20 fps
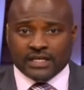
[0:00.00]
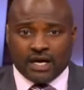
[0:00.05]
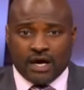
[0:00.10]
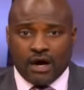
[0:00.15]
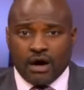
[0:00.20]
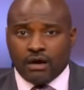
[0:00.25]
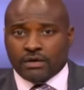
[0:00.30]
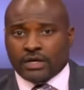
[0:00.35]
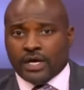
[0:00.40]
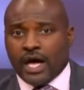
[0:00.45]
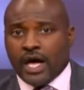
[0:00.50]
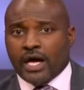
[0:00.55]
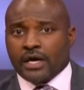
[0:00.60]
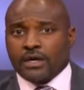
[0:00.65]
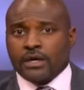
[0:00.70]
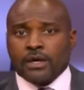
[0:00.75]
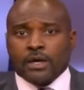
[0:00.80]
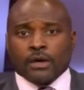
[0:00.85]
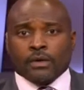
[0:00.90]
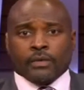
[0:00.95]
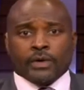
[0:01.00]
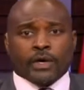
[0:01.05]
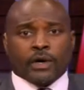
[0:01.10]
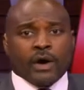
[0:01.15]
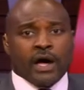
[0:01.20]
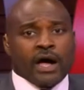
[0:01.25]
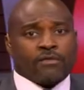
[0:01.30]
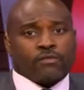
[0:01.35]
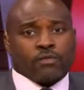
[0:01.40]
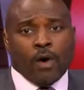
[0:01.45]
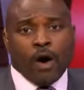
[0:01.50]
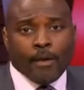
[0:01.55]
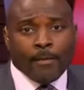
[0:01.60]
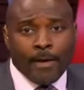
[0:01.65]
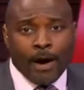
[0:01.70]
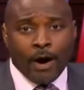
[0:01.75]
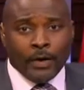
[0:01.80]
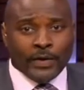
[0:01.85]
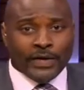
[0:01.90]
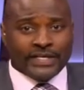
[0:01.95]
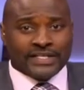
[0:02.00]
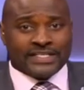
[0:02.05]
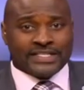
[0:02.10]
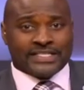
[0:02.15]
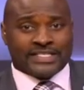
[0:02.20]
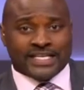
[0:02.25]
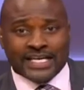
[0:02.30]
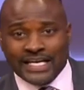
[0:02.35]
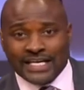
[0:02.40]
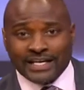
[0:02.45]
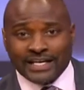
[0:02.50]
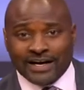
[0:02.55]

oh, okay, we're going to have Romo and Zeke.